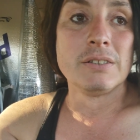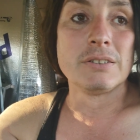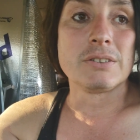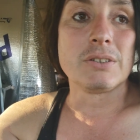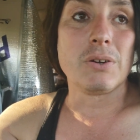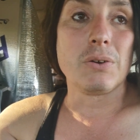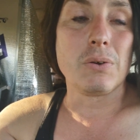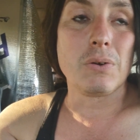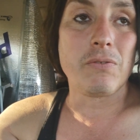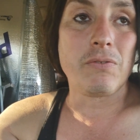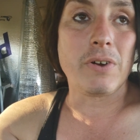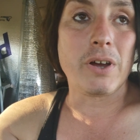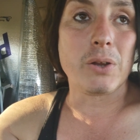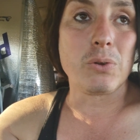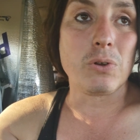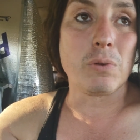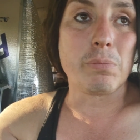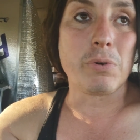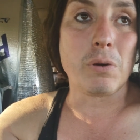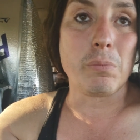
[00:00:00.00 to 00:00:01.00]
So if I
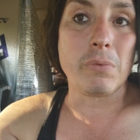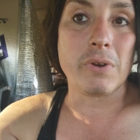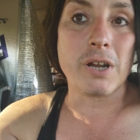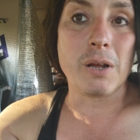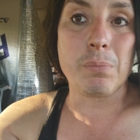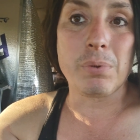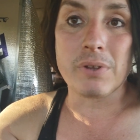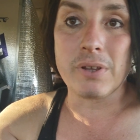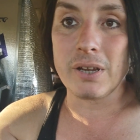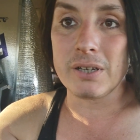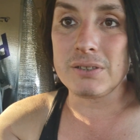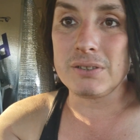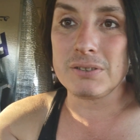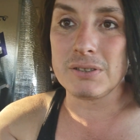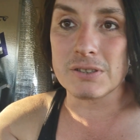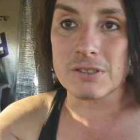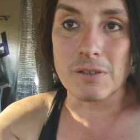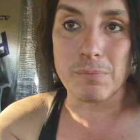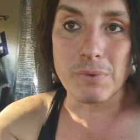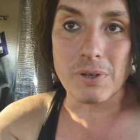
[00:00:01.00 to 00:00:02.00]
do a permit
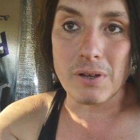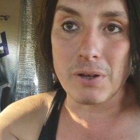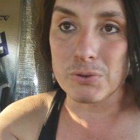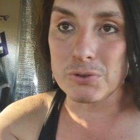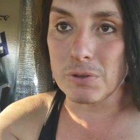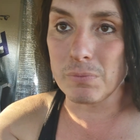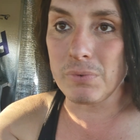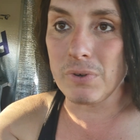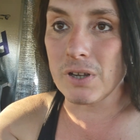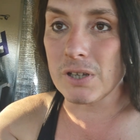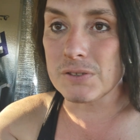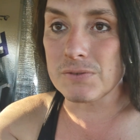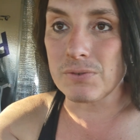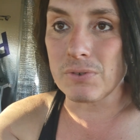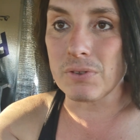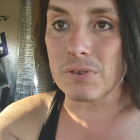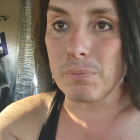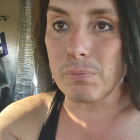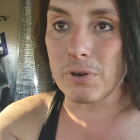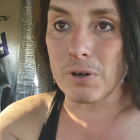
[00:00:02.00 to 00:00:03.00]
application, just give me a hundred bucks
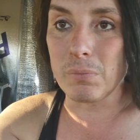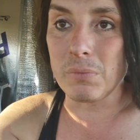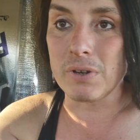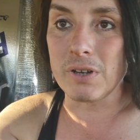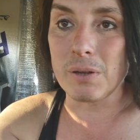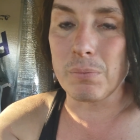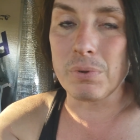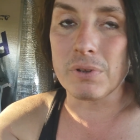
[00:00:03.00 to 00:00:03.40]
for the permit